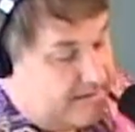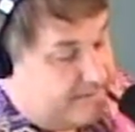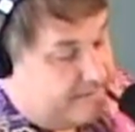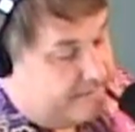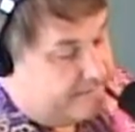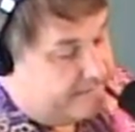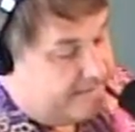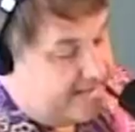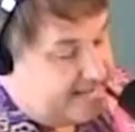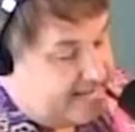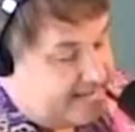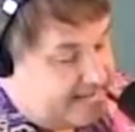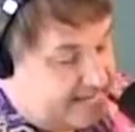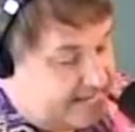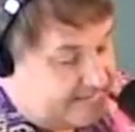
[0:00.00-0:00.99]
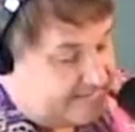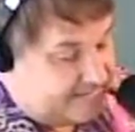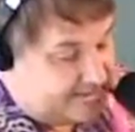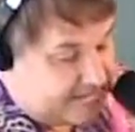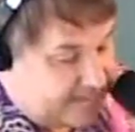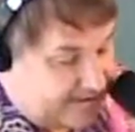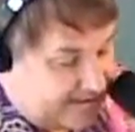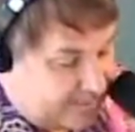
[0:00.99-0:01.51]
who violated
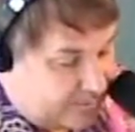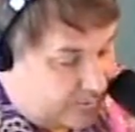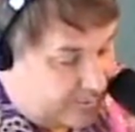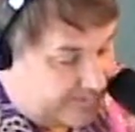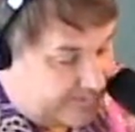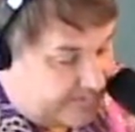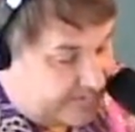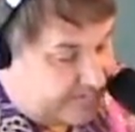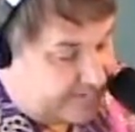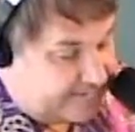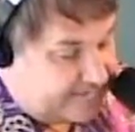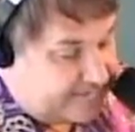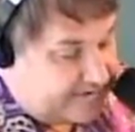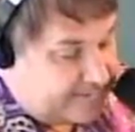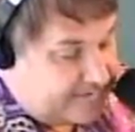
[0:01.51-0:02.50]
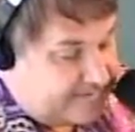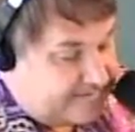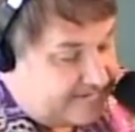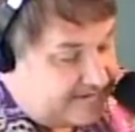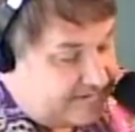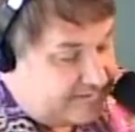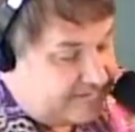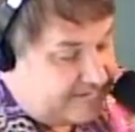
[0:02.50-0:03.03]
NCAA rules, is going to skip his
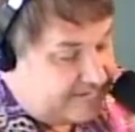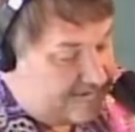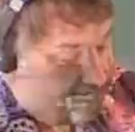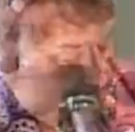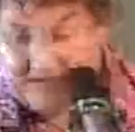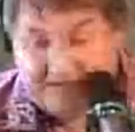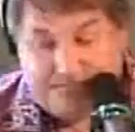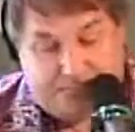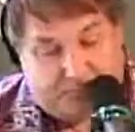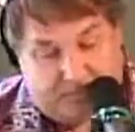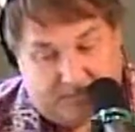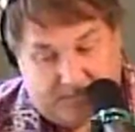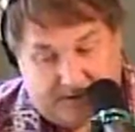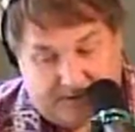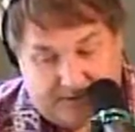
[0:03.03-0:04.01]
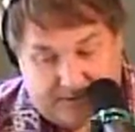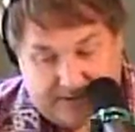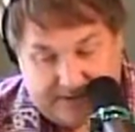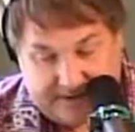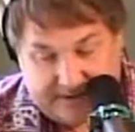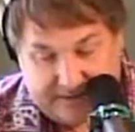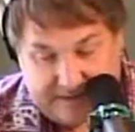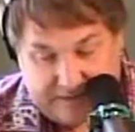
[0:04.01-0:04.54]
senior season and go ahead
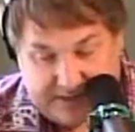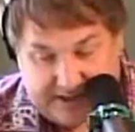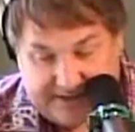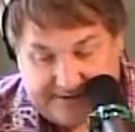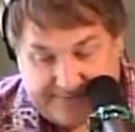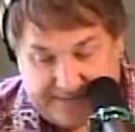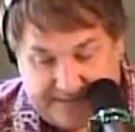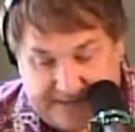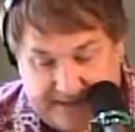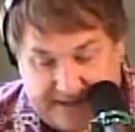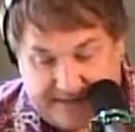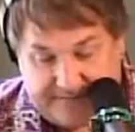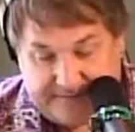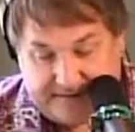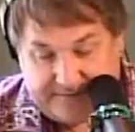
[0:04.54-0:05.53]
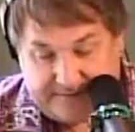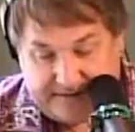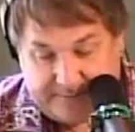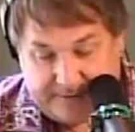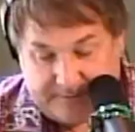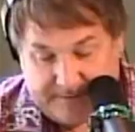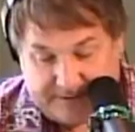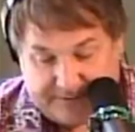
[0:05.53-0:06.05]
and apply for the NFL
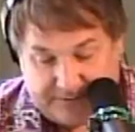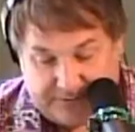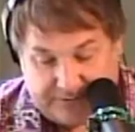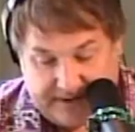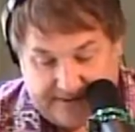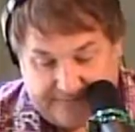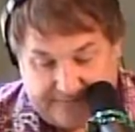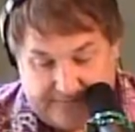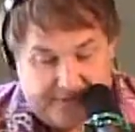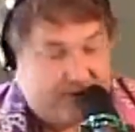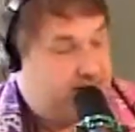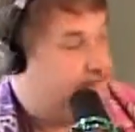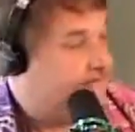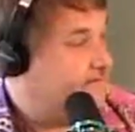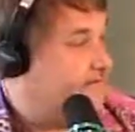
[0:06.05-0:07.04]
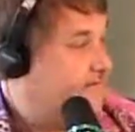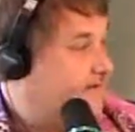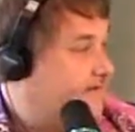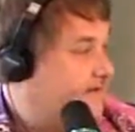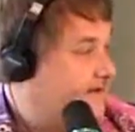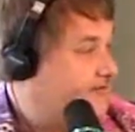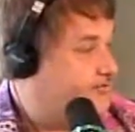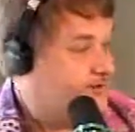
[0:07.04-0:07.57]
supplemental draft. So he causes all
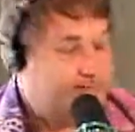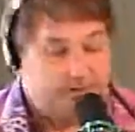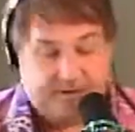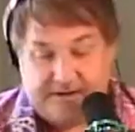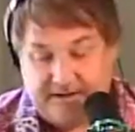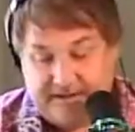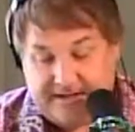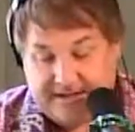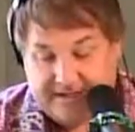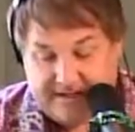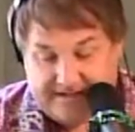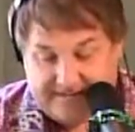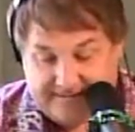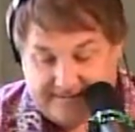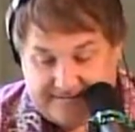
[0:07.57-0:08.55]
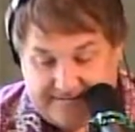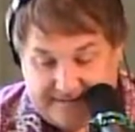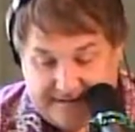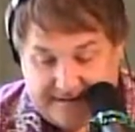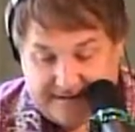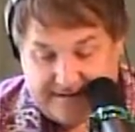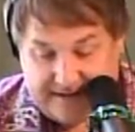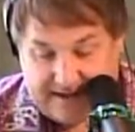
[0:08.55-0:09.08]
that trouble and says, See
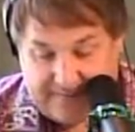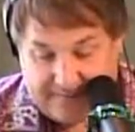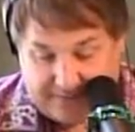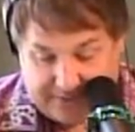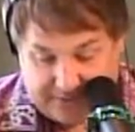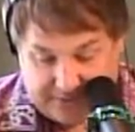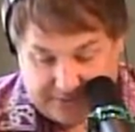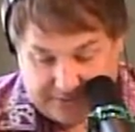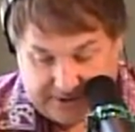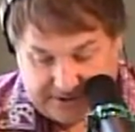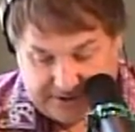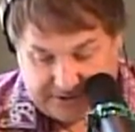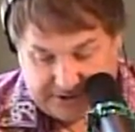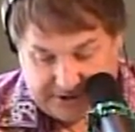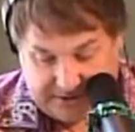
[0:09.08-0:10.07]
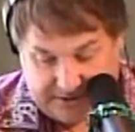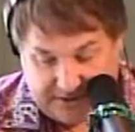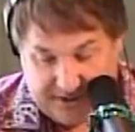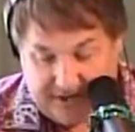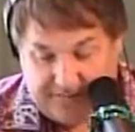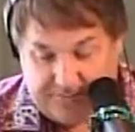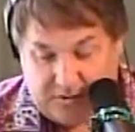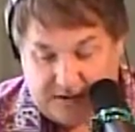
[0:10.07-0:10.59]
ya, I'm going to go cash in.
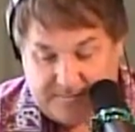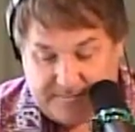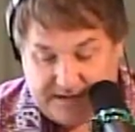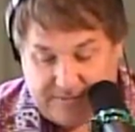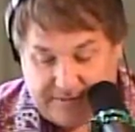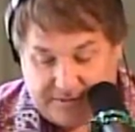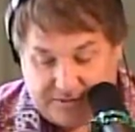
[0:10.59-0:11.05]
Floyd Mayweather